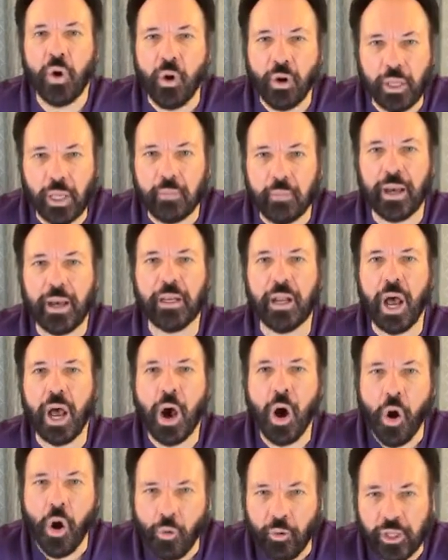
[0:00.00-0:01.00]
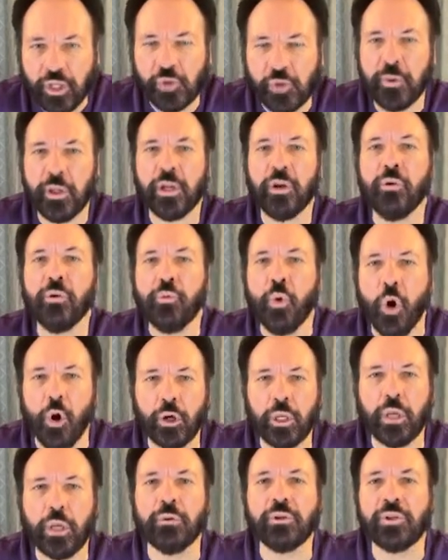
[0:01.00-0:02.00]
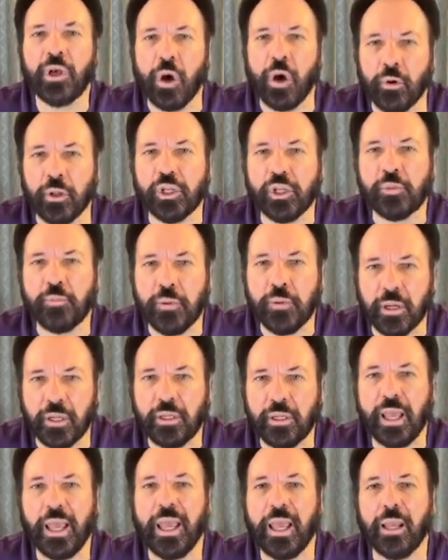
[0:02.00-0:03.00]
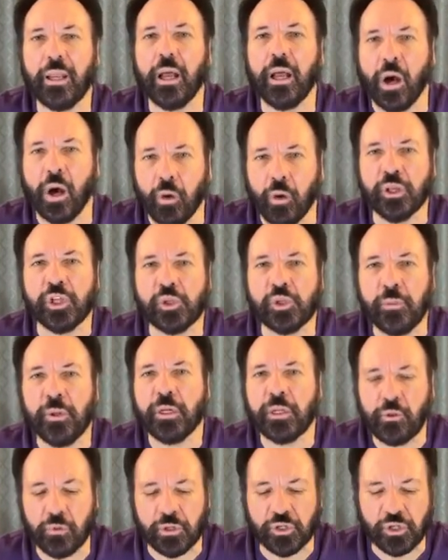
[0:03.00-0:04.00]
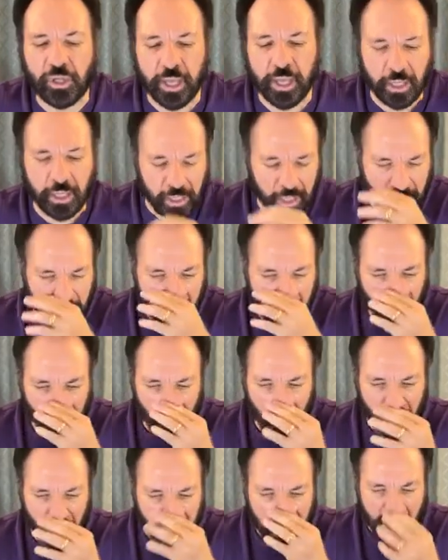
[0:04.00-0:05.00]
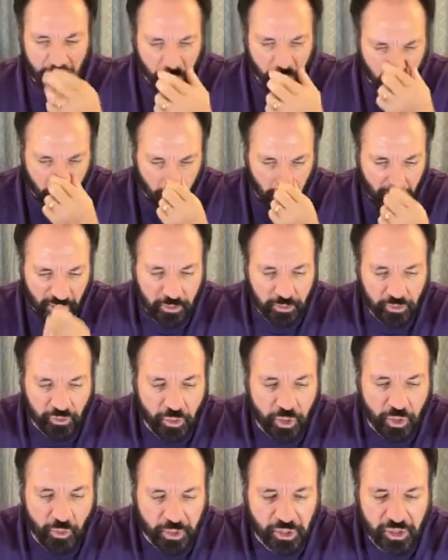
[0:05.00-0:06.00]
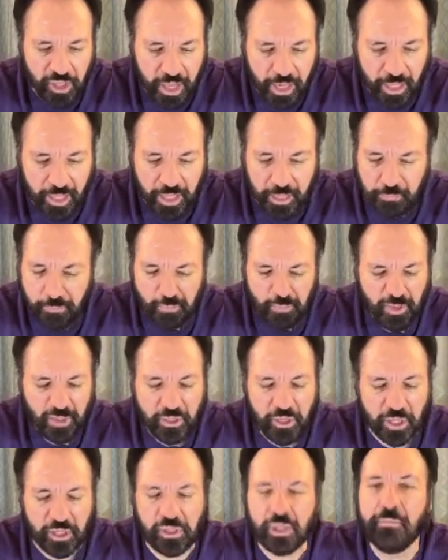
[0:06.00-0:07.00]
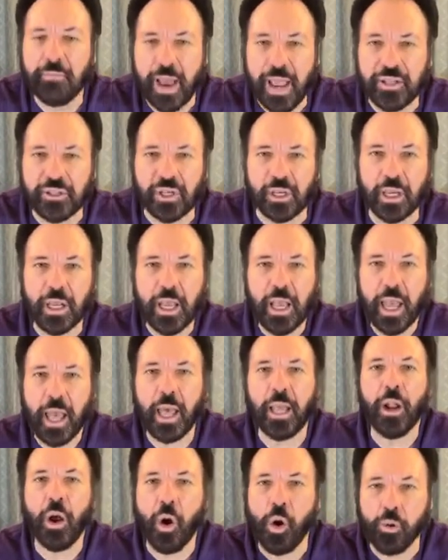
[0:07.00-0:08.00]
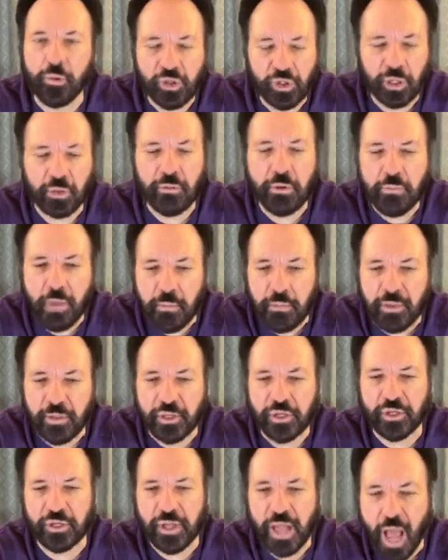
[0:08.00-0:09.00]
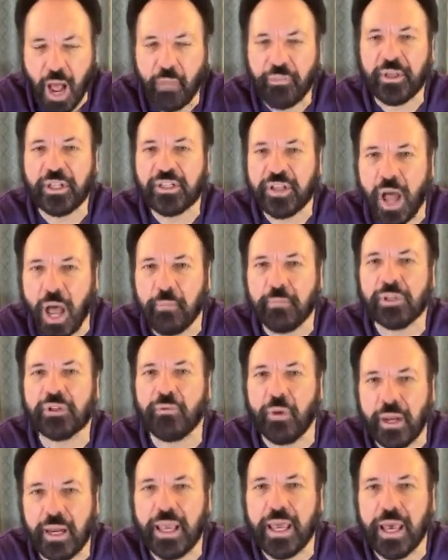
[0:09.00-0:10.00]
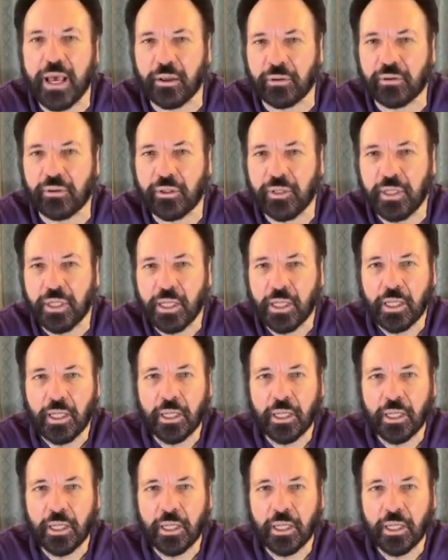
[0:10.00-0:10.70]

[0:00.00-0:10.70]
talking about Holy Spirit, walking with Holy Spirit in Holy Spirit Christianity, what we now call true Christianity. Just amazing. And also remember this, now the time is running out.